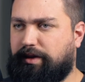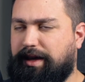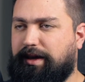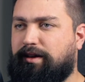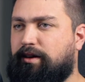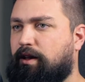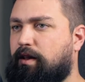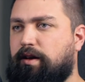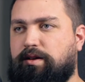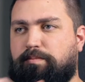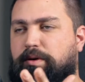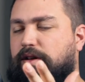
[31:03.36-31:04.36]
link.
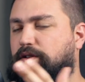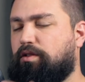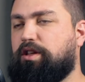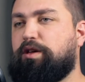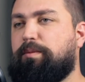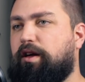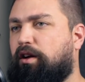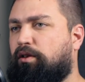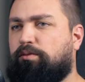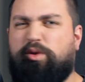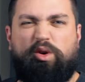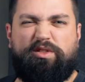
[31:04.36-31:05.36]
Put in your email.
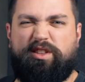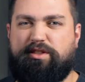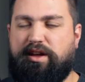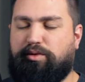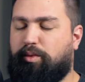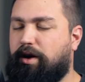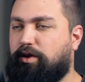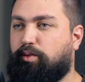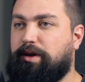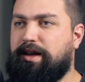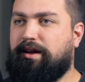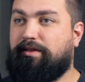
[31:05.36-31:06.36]
We'll only send one a
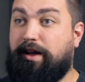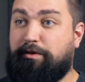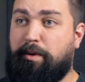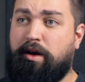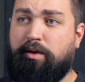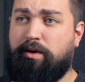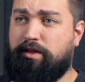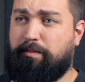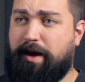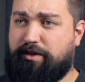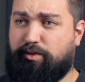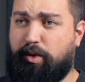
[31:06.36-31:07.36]
week. That's probably one of the
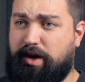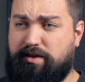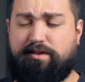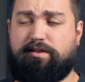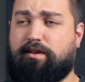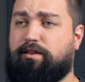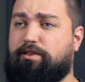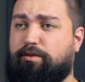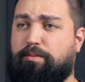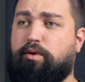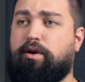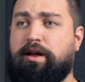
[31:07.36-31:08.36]
best ways to
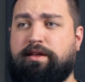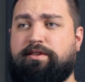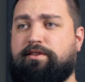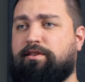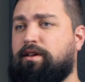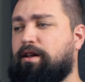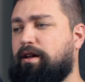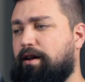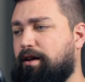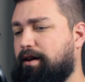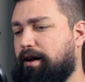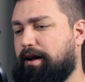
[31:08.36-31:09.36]
support us.
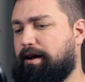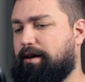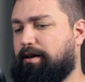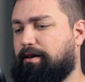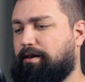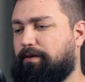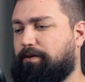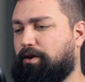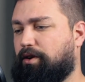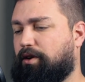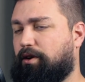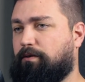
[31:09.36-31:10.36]
If
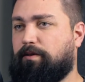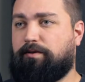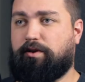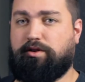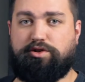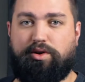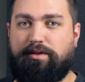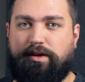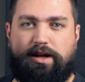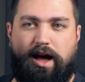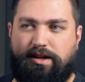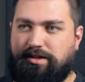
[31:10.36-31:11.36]
you're enjoying the
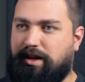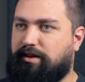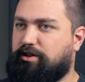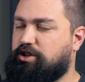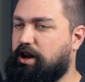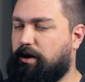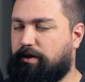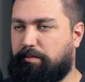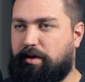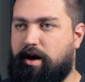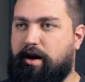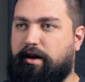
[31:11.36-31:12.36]
content, share the
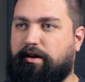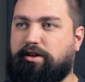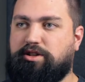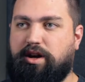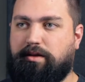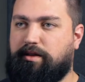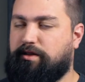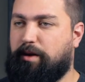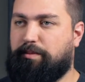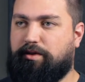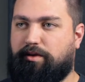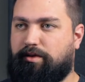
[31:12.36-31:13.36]
blog, share these
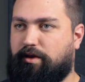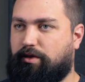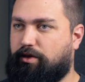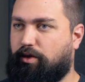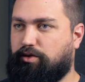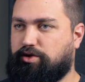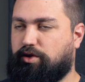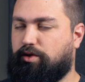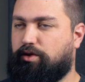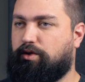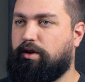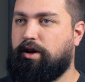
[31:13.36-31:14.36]
episodes on
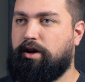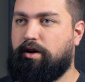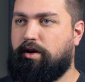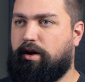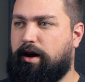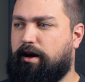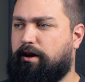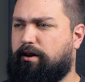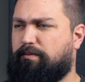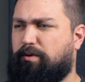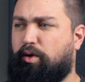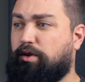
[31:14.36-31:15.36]
social,
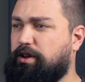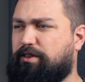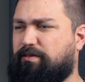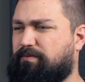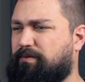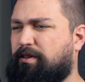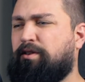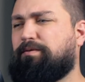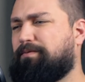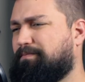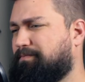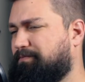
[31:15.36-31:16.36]
or just
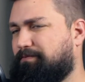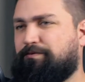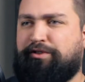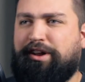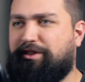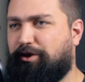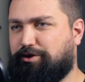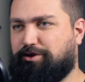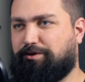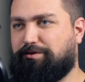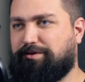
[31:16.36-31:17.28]
forget social.